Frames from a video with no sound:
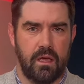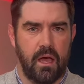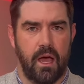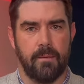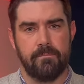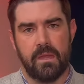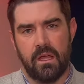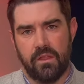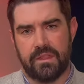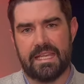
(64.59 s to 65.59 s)
Um,
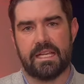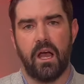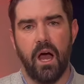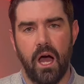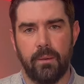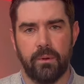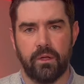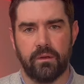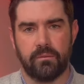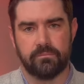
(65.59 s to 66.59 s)
the
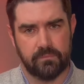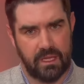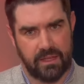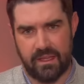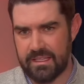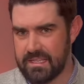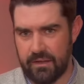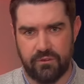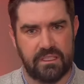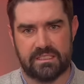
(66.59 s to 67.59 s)
carbon, and they're
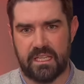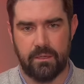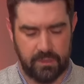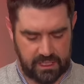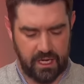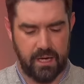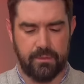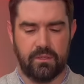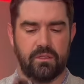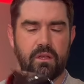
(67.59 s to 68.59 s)
definitely staying with
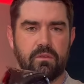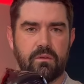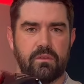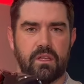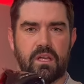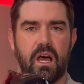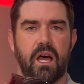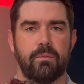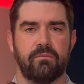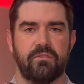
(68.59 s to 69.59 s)
carbon, you know, the, the
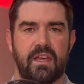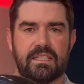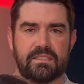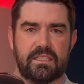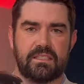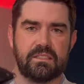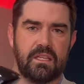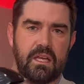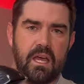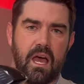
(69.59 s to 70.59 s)
carbon faces.
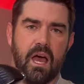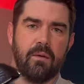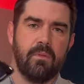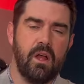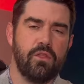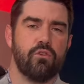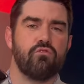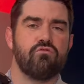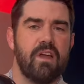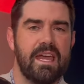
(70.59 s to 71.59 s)
Um, the
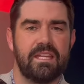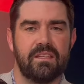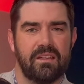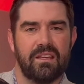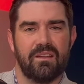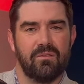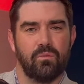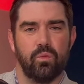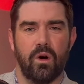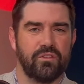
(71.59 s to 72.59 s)
red
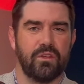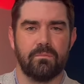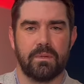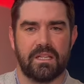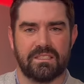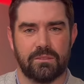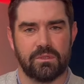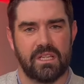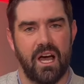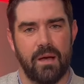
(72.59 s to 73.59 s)
wasn't because it was
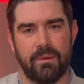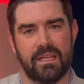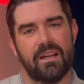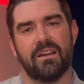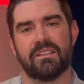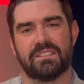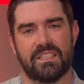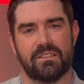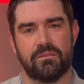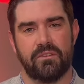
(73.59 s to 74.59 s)
carbon, it kind of
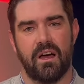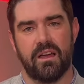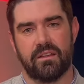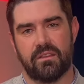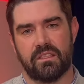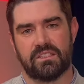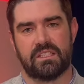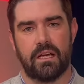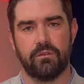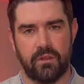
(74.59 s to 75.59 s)
signified the
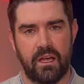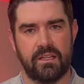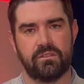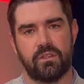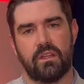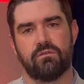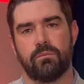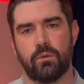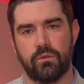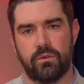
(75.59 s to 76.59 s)
stealth line. So they've
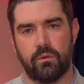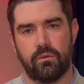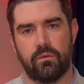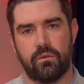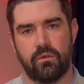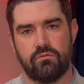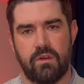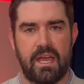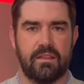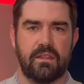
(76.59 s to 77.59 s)
removed the, the
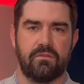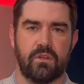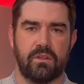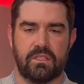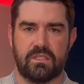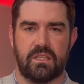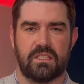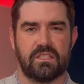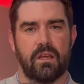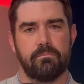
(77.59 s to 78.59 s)
red, they've gone into
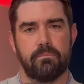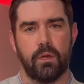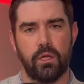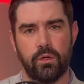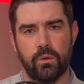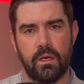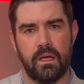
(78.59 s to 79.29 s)
this like blue.